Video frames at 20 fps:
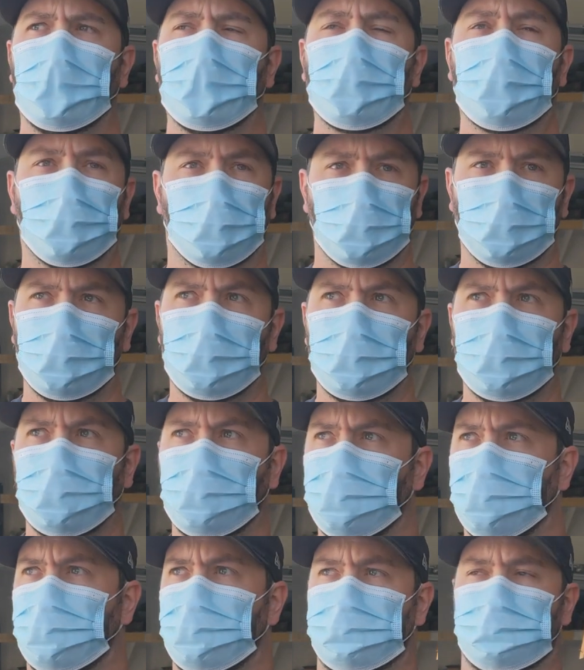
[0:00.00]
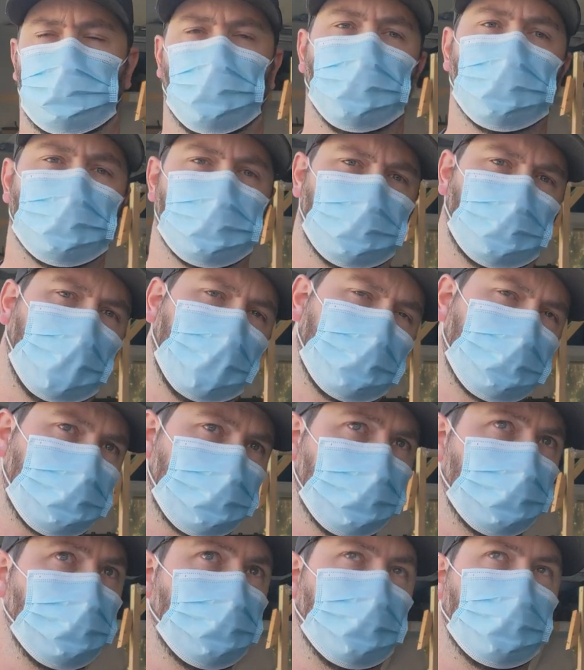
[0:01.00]
Corolla, older
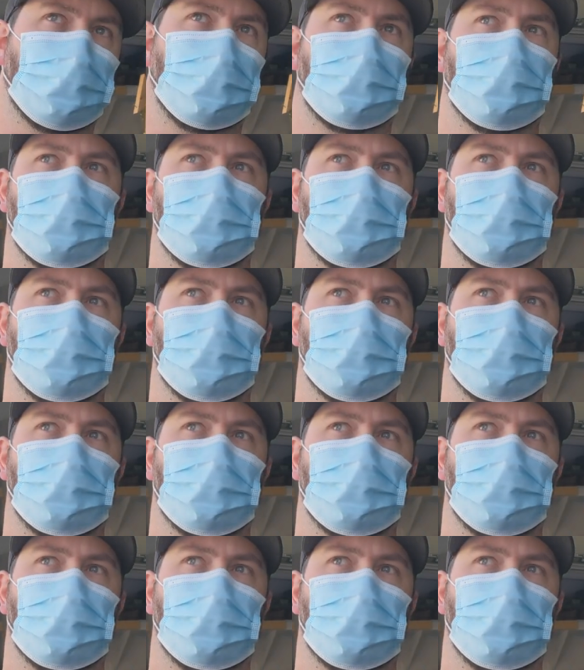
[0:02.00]
Datsun,